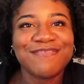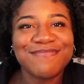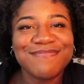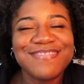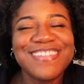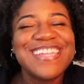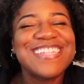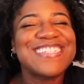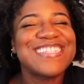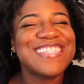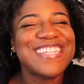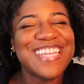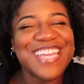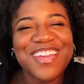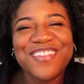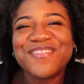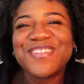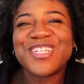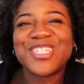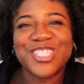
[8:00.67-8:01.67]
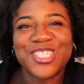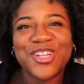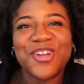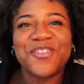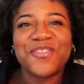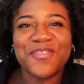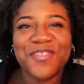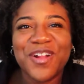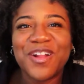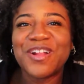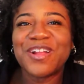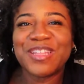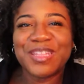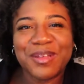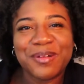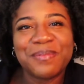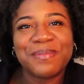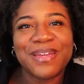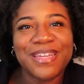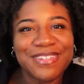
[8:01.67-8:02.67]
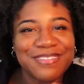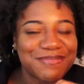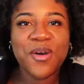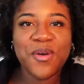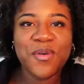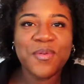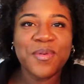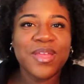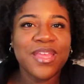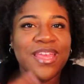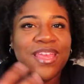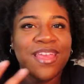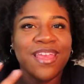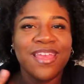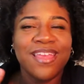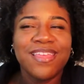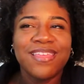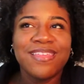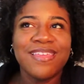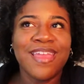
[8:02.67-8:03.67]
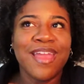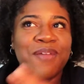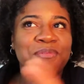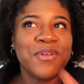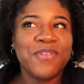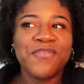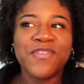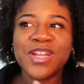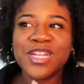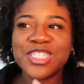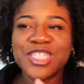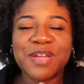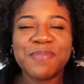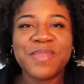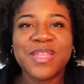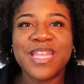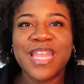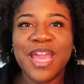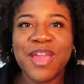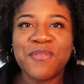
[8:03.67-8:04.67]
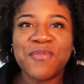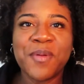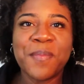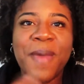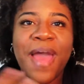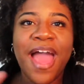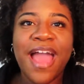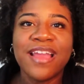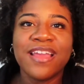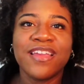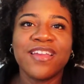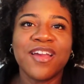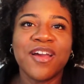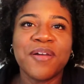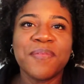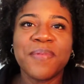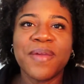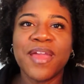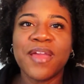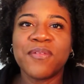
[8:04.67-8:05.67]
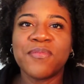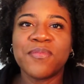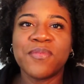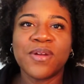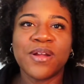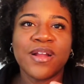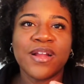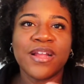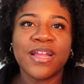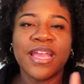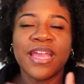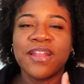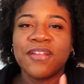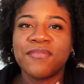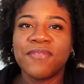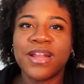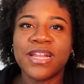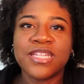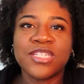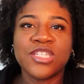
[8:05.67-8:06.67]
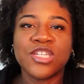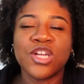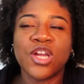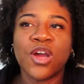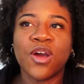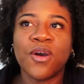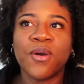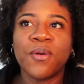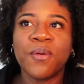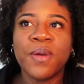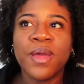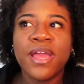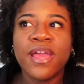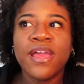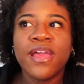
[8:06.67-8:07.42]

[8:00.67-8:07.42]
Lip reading: It's giving chauffeur a little bit. So yeah, we finish up the day and we're packing up and we're getting ready to go.